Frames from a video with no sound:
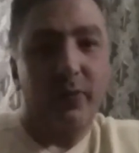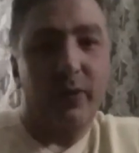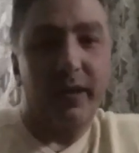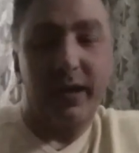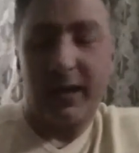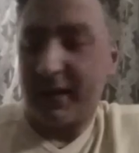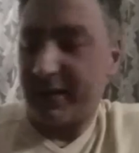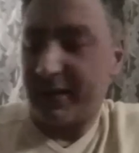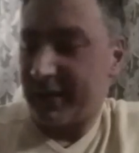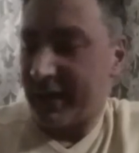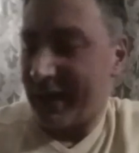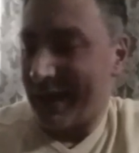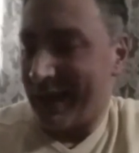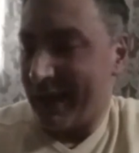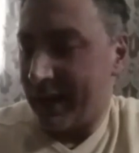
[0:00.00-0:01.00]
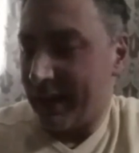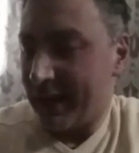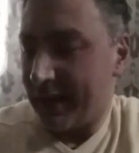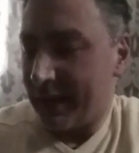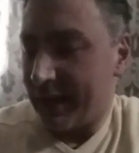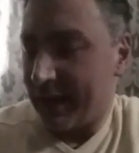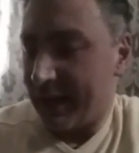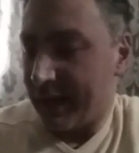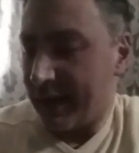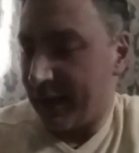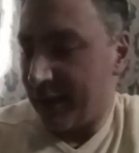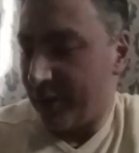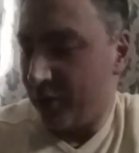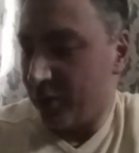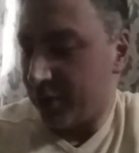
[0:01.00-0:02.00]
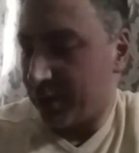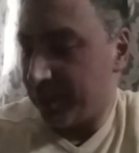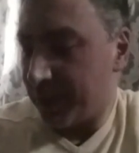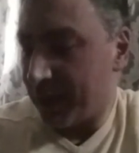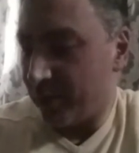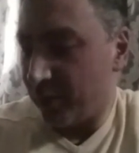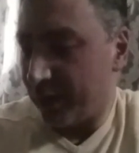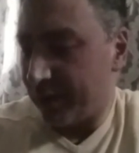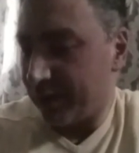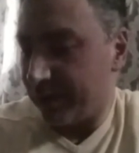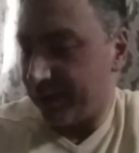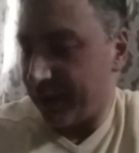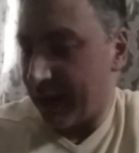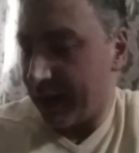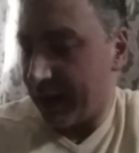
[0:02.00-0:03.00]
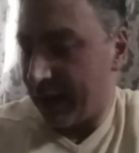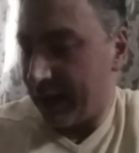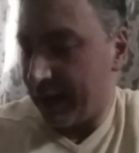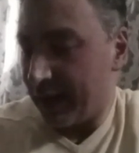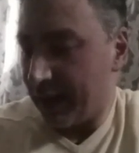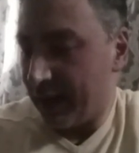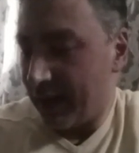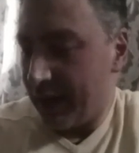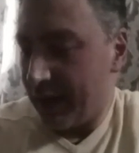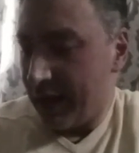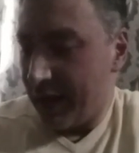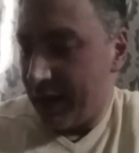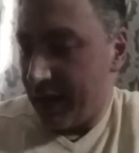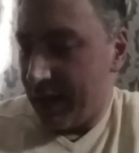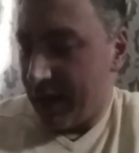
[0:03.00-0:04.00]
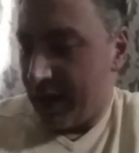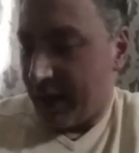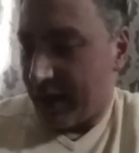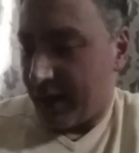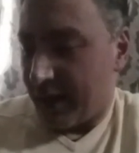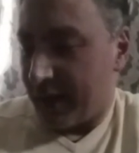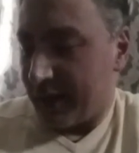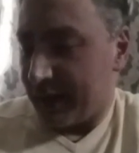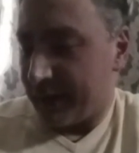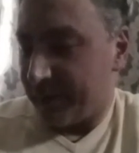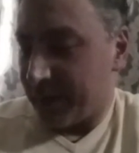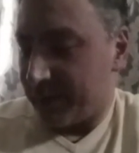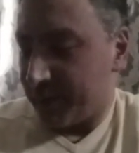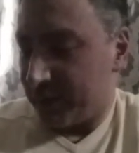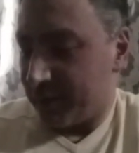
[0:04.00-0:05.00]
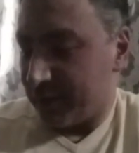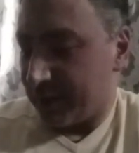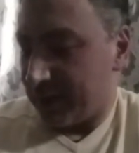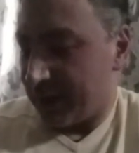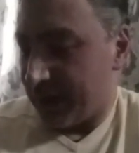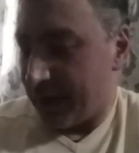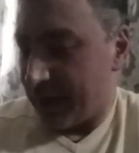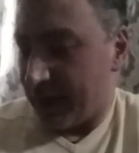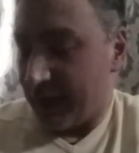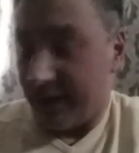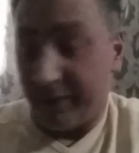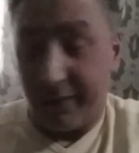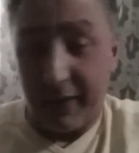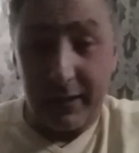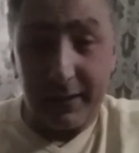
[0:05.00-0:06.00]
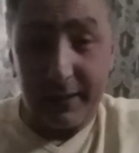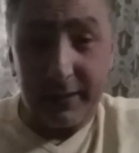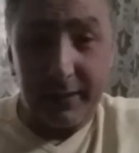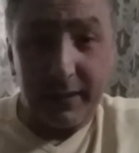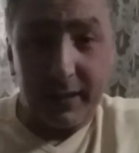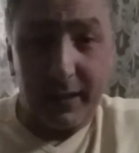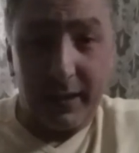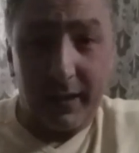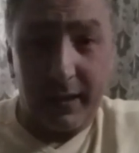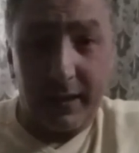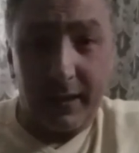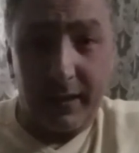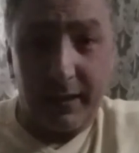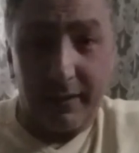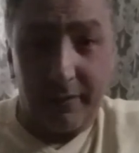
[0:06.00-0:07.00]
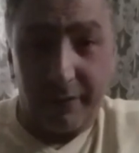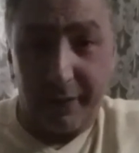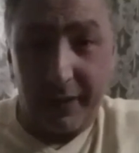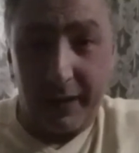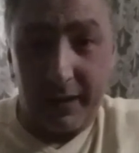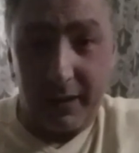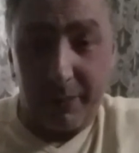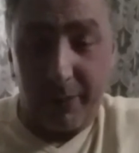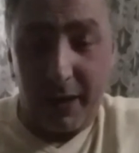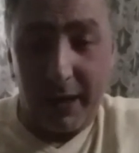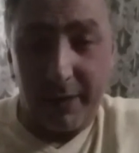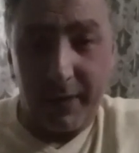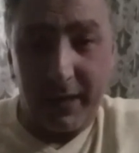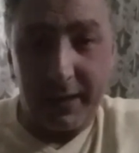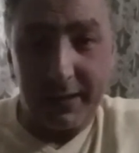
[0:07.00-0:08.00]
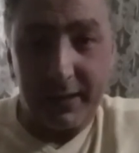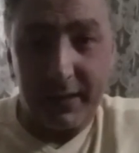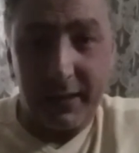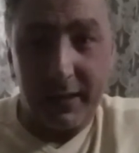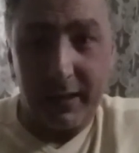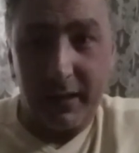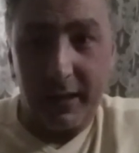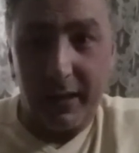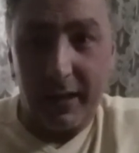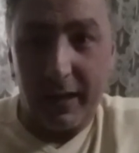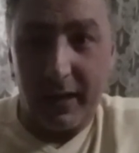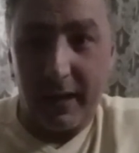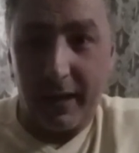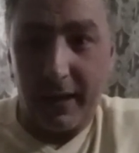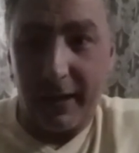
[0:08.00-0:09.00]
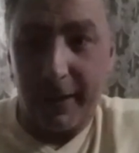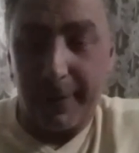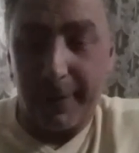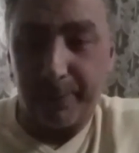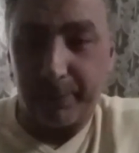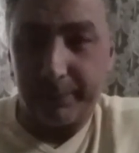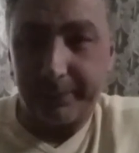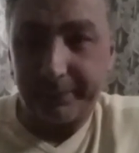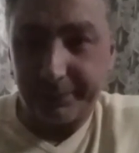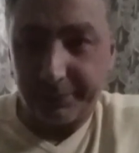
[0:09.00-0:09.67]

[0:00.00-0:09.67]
warehouse and they hooked me up with a Khalid Mamoon vase, and it fitted the pipe nicely. Got